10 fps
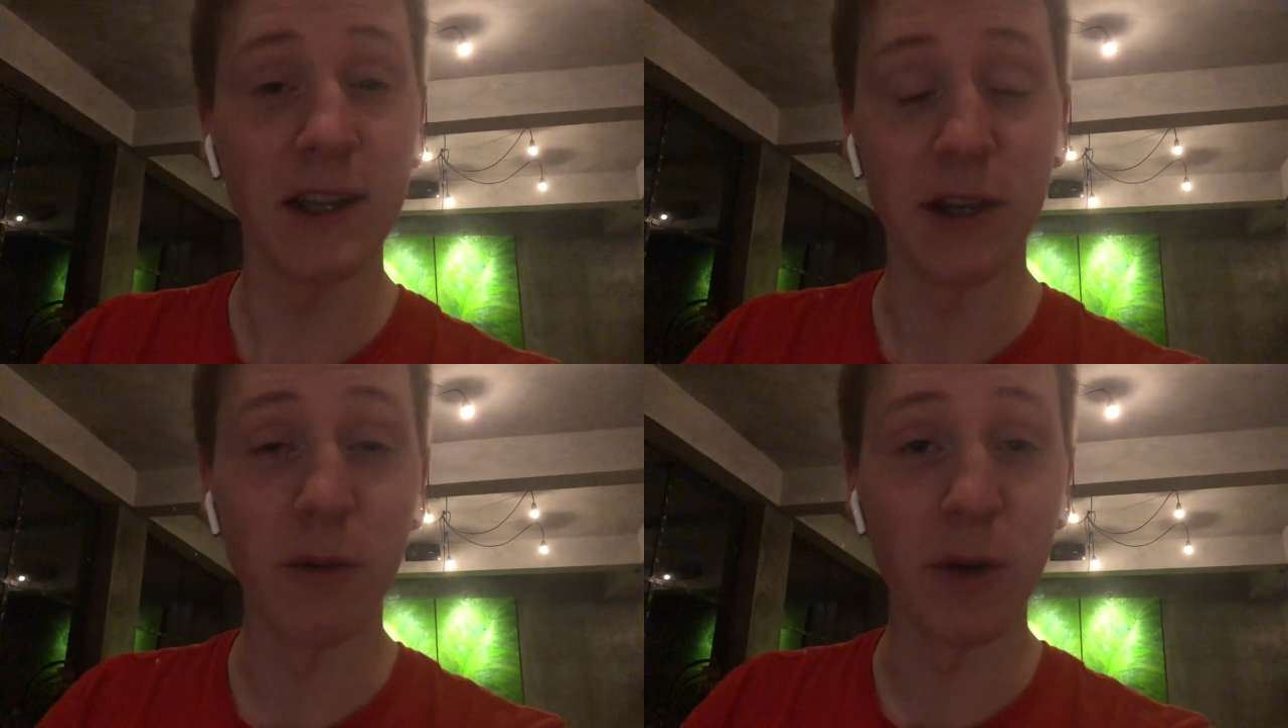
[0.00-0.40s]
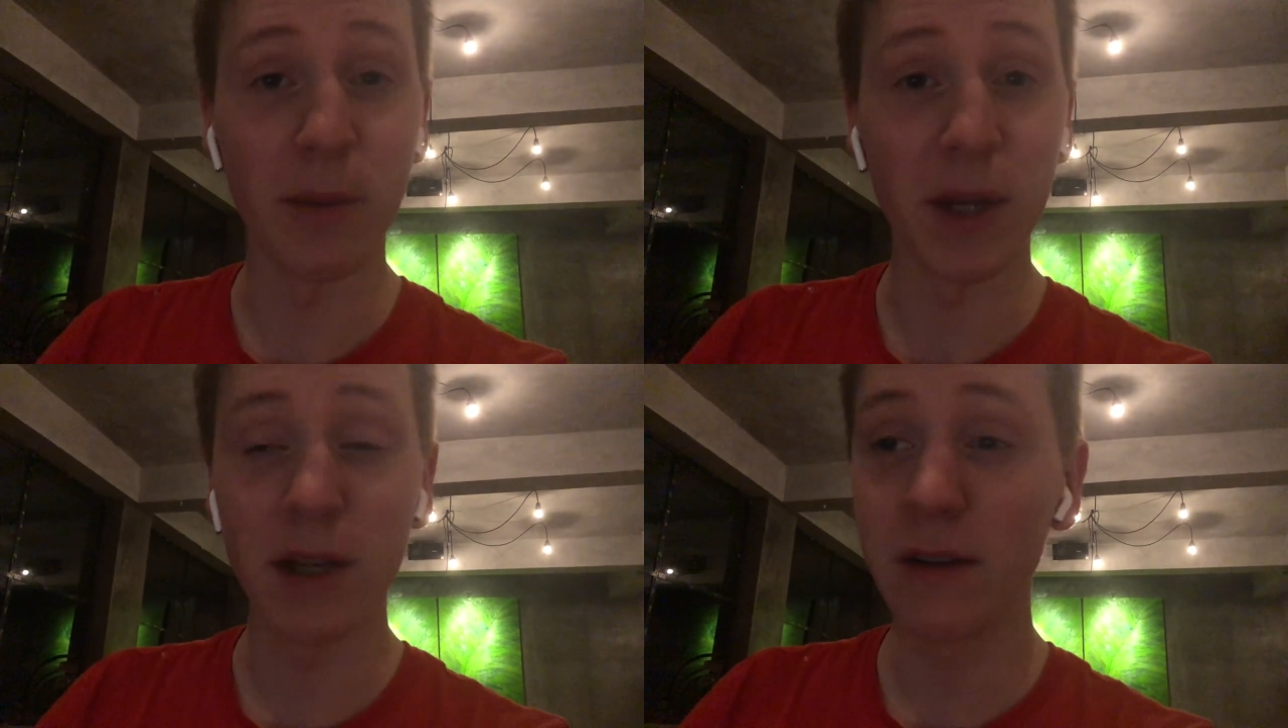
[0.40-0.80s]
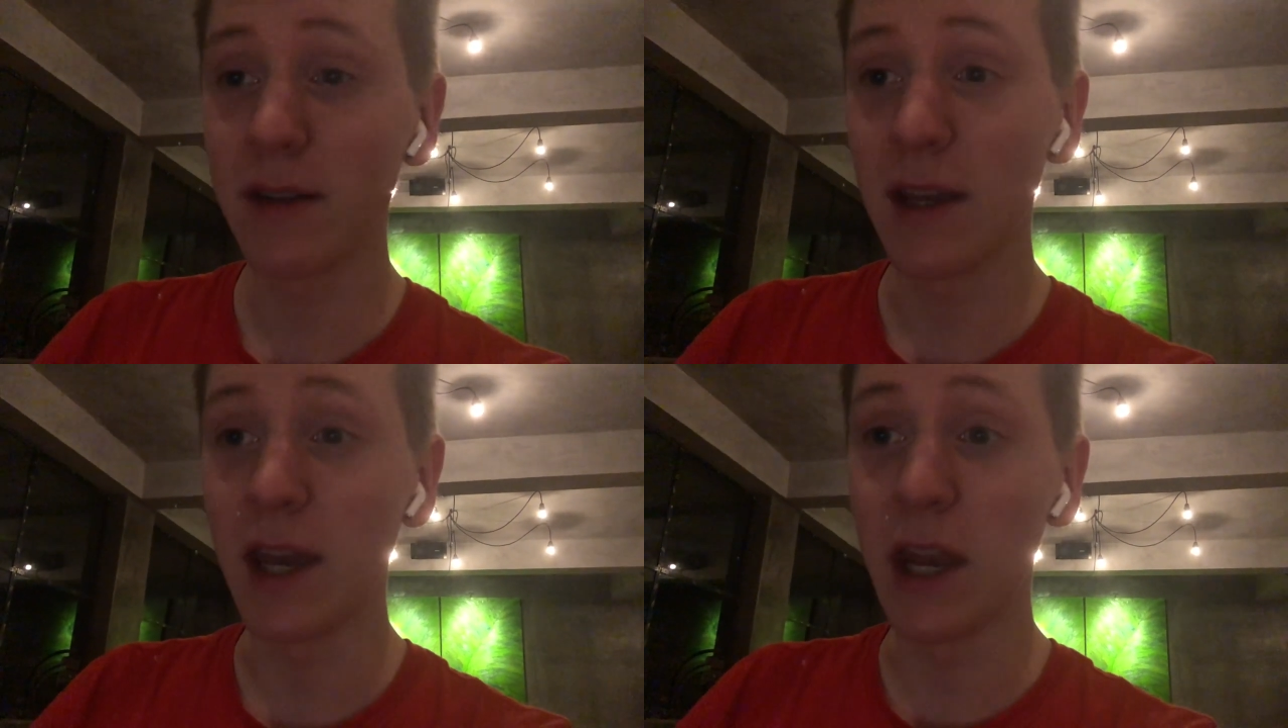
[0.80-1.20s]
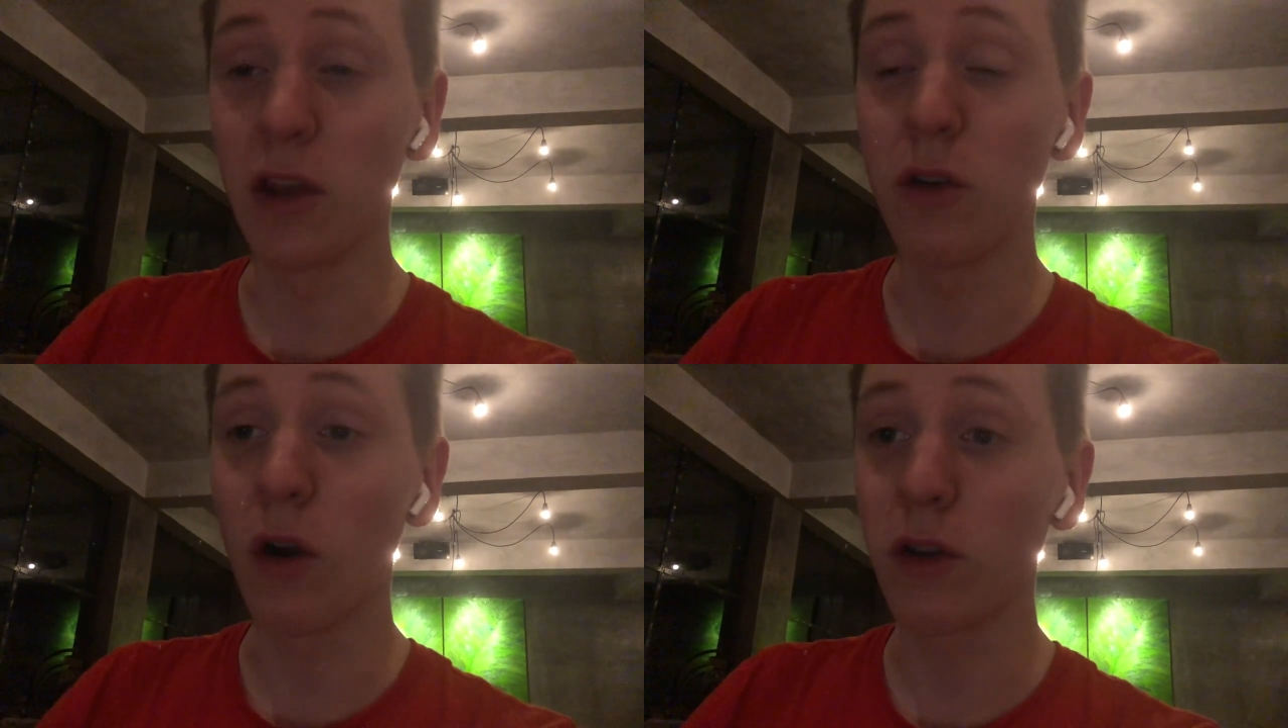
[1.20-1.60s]
You know what I mean? In
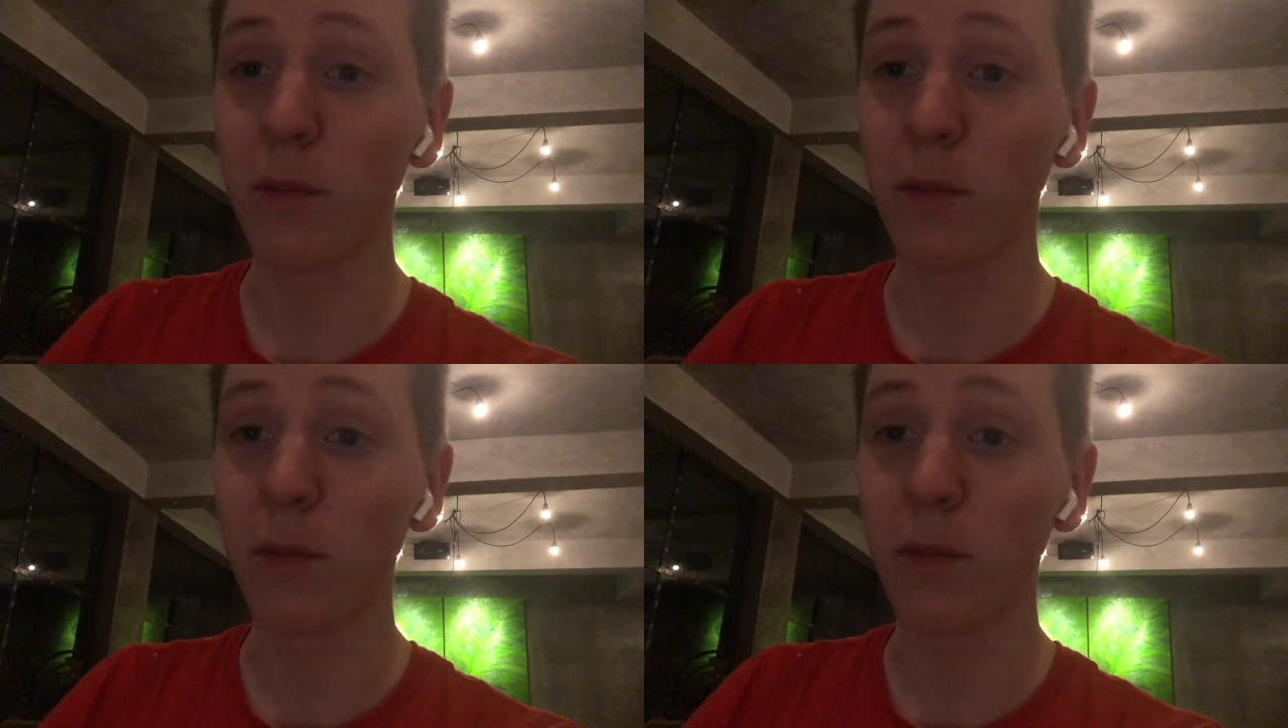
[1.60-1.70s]
New York,